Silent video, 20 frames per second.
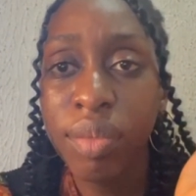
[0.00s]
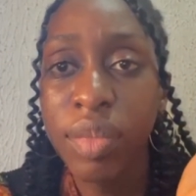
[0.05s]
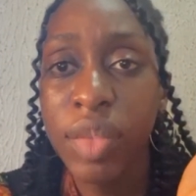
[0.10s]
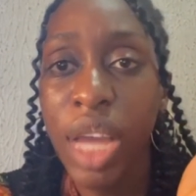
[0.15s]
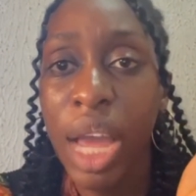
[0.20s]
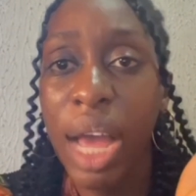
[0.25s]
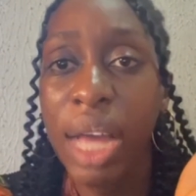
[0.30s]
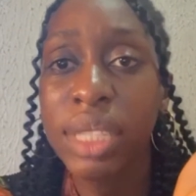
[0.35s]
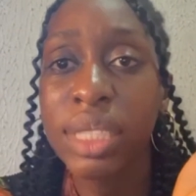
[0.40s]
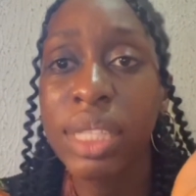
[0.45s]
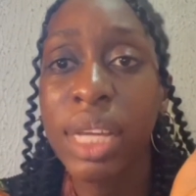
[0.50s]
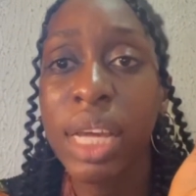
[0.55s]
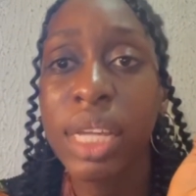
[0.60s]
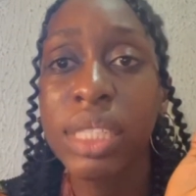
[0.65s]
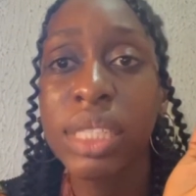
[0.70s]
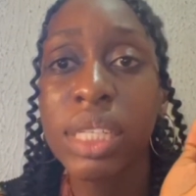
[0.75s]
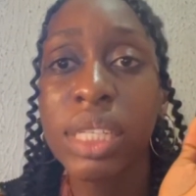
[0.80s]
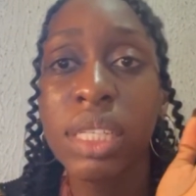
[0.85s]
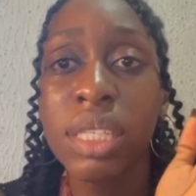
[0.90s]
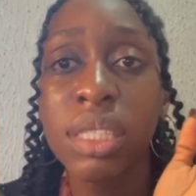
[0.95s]
And
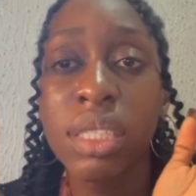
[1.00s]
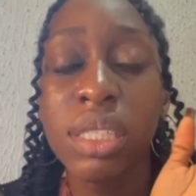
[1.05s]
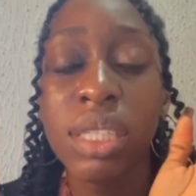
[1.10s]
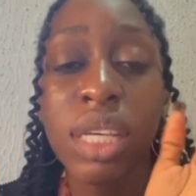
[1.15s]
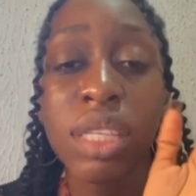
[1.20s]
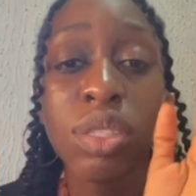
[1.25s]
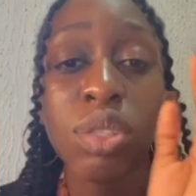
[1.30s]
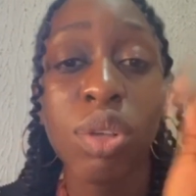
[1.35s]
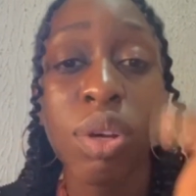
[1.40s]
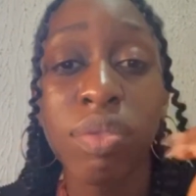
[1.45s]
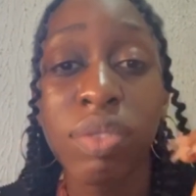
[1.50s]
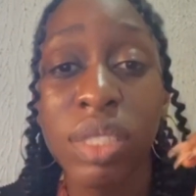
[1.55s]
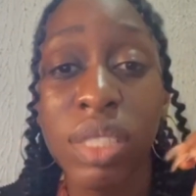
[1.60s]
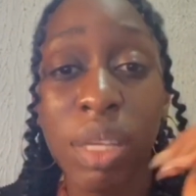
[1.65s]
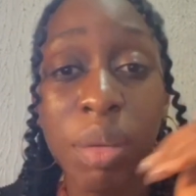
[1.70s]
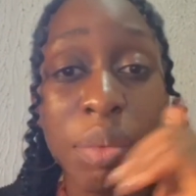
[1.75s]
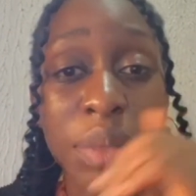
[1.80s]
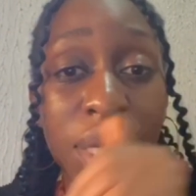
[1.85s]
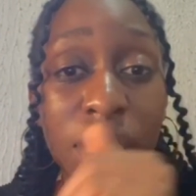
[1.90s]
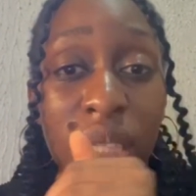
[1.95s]
then in cases of
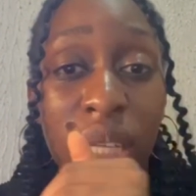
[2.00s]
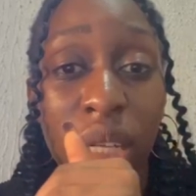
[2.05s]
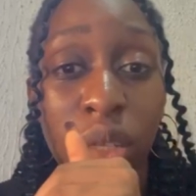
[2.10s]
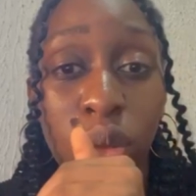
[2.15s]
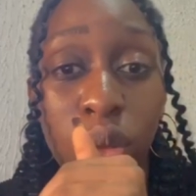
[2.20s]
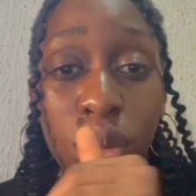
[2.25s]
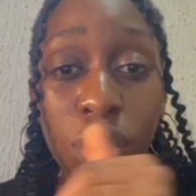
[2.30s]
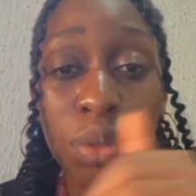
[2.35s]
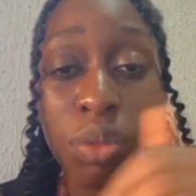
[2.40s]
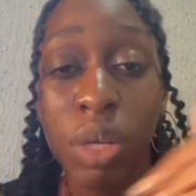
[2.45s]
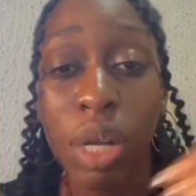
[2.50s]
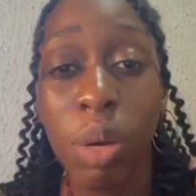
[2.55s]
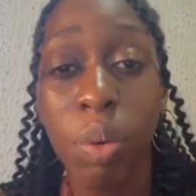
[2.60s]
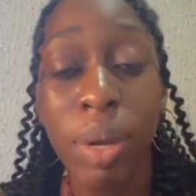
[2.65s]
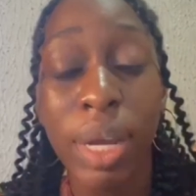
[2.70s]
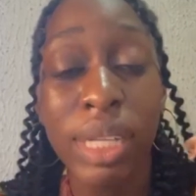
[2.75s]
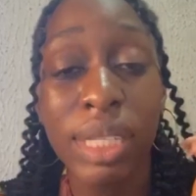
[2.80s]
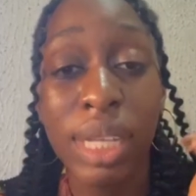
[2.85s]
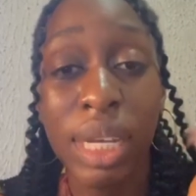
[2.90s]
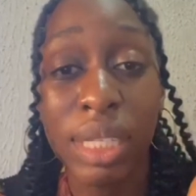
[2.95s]
disseminated gonorrhea
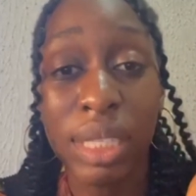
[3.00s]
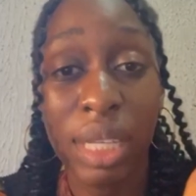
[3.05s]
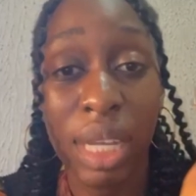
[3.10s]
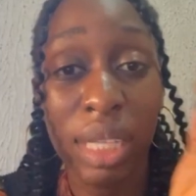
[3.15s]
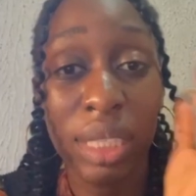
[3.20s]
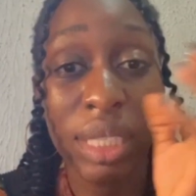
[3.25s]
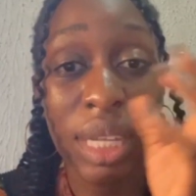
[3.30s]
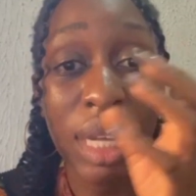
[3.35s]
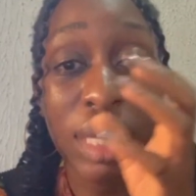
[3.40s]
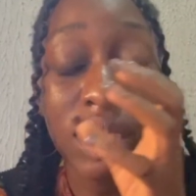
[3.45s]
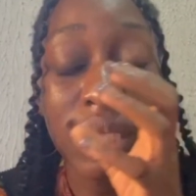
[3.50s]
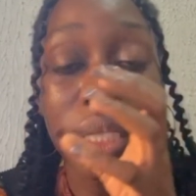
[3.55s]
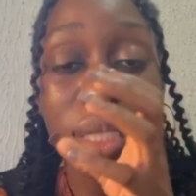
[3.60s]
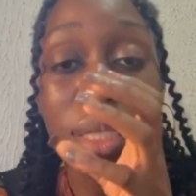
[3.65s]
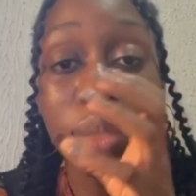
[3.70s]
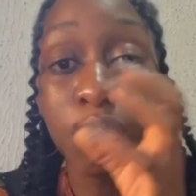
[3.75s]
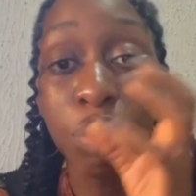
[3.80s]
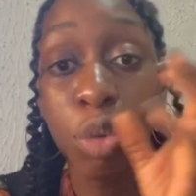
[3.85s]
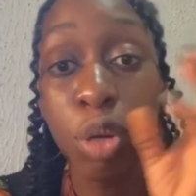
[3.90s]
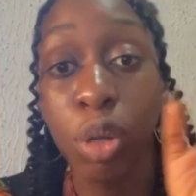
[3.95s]
where it has entered
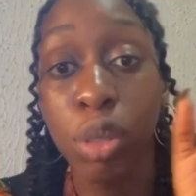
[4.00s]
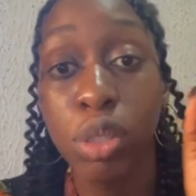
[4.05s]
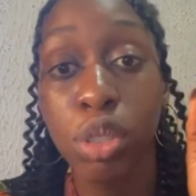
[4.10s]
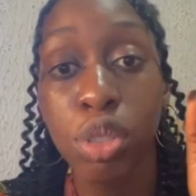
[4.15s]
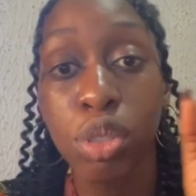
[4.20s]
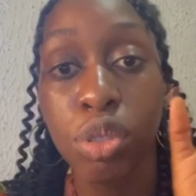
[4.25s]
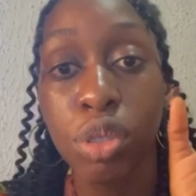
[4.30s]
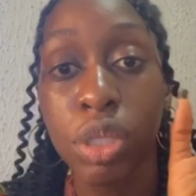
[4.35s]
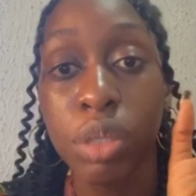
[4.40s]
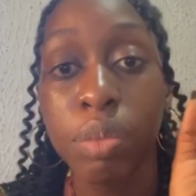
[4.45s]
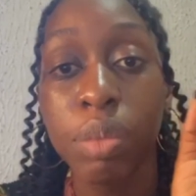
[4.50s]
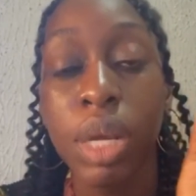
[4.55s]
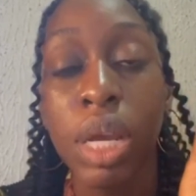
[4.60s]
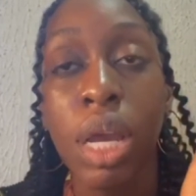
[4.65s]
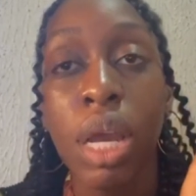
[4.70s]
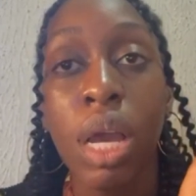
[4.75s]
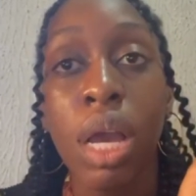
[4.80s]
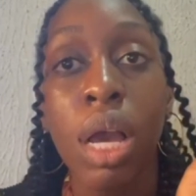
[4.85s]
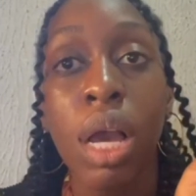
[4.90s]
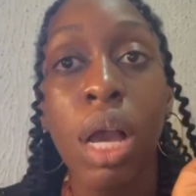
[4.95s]
the bloodstream,
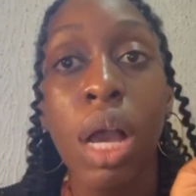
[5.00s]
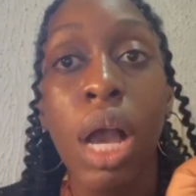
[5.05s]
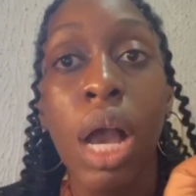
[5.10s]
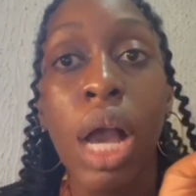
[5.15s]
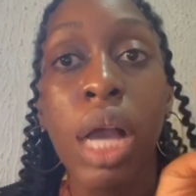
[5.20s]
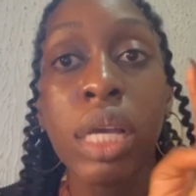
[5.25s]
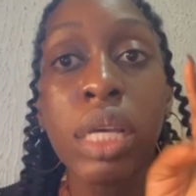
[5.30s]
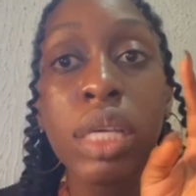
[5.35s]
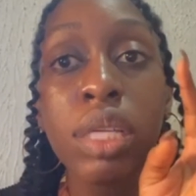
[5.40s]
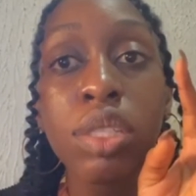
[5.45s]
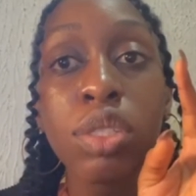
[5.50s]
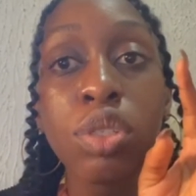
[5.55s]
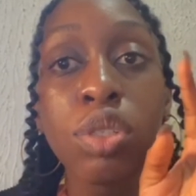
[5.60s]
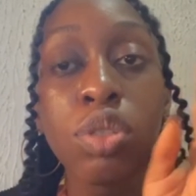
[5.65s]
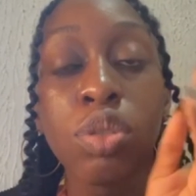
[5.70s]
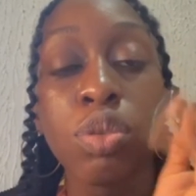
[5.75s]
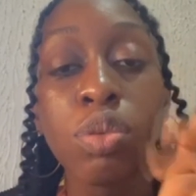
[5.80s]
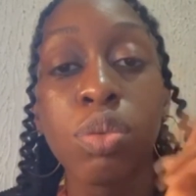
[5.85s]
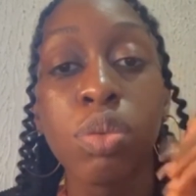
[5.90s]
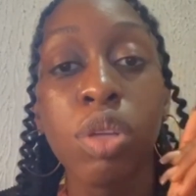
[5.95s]

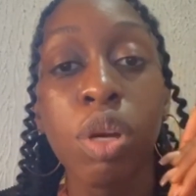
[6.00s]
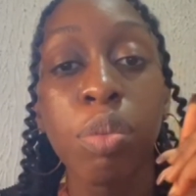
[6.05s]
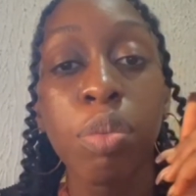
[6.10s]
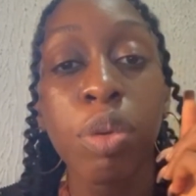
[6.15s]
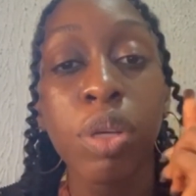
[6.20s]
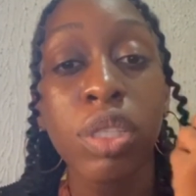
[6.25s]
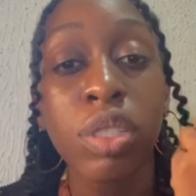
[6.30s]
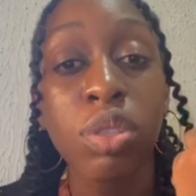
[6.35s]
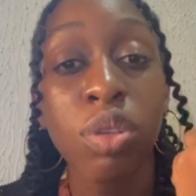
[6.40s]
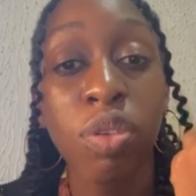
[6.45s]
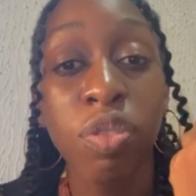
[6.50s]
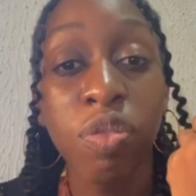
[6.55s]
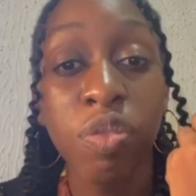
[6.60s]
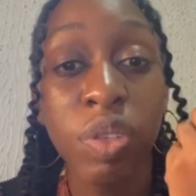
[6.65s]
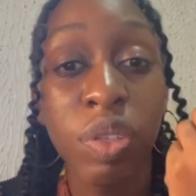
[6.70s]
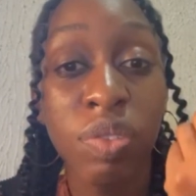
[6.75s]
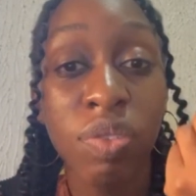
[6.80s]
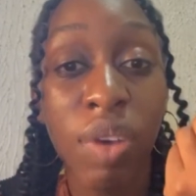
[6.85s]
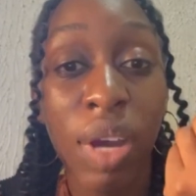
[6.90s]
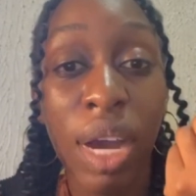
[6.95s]
the presence of
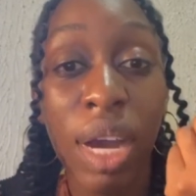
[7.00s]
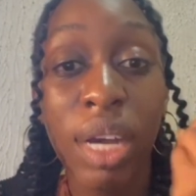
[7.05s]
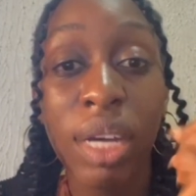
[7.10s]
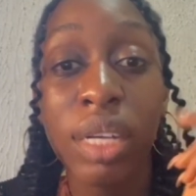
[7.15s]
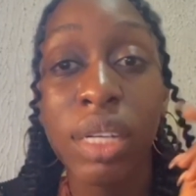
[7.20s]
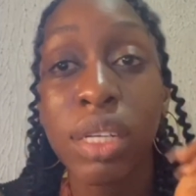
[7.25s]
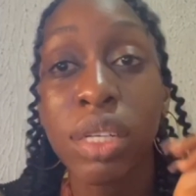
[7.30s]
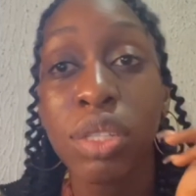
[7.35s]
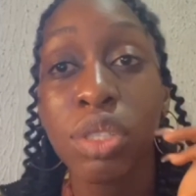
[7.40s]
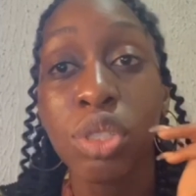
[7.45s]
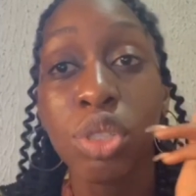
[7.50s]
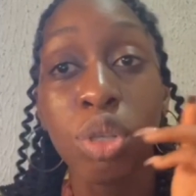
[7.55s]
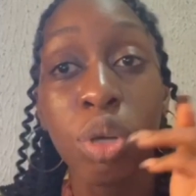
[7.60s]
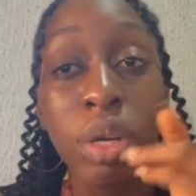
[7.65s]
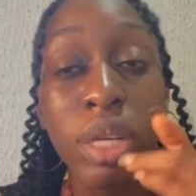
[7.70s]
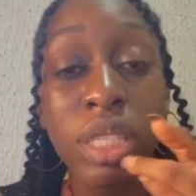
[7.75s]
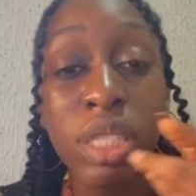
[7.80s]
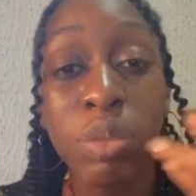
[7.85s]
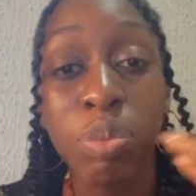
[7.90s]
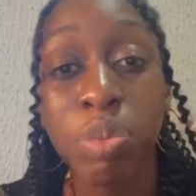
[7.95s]
fever,
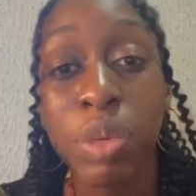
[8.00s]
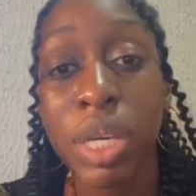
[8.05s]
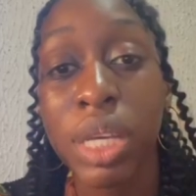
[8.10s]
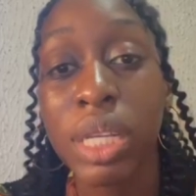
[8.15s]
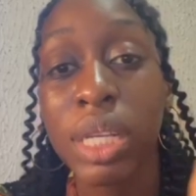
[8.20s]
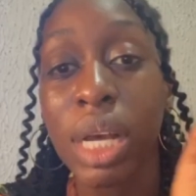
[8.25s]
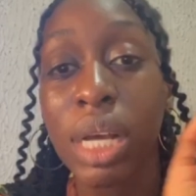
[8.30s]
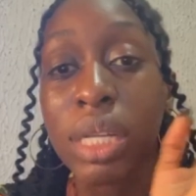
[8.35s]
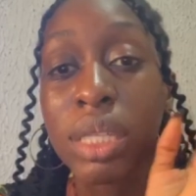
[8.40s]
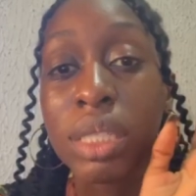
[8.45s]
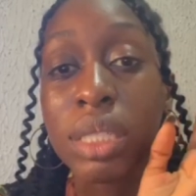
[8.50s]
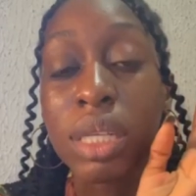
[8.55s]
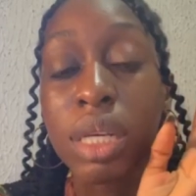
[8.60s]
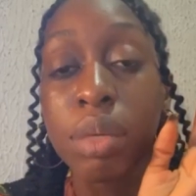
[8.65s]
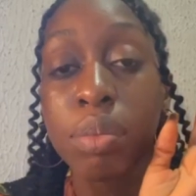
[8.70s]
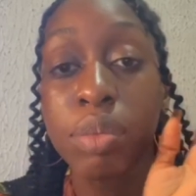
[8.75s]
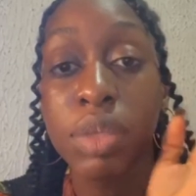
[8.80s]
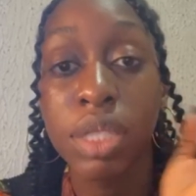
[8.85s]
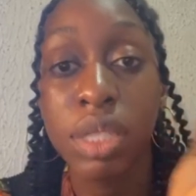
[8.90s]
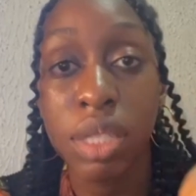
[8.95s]
joint pain,
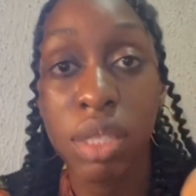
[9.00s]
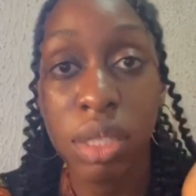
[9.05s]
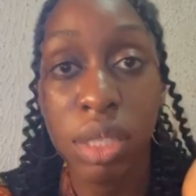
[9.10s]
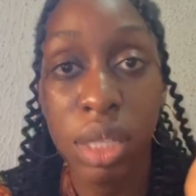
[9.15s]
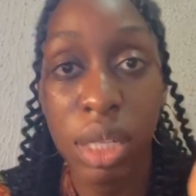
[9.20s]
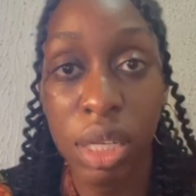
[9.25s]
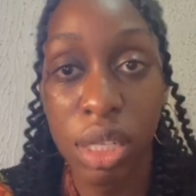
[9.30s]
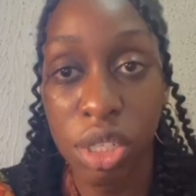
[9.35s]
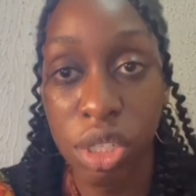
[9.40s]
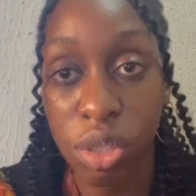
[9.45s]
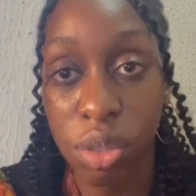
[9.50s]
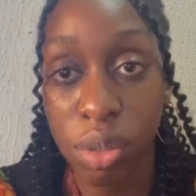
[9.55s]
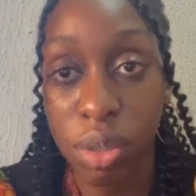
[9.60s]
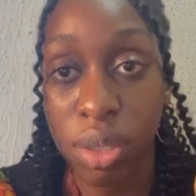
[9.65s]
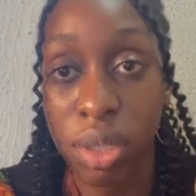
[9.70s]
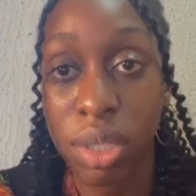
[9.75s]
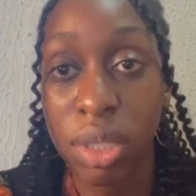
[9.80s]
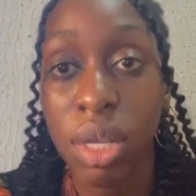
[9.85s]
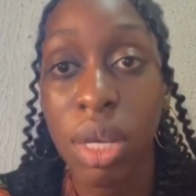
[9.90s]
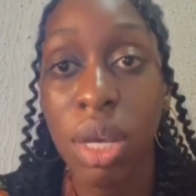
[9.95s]
and skin
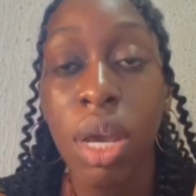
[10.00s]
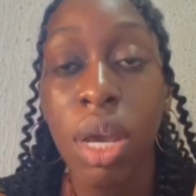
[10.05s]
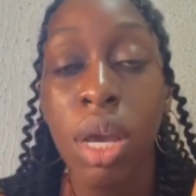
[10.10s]
lesions.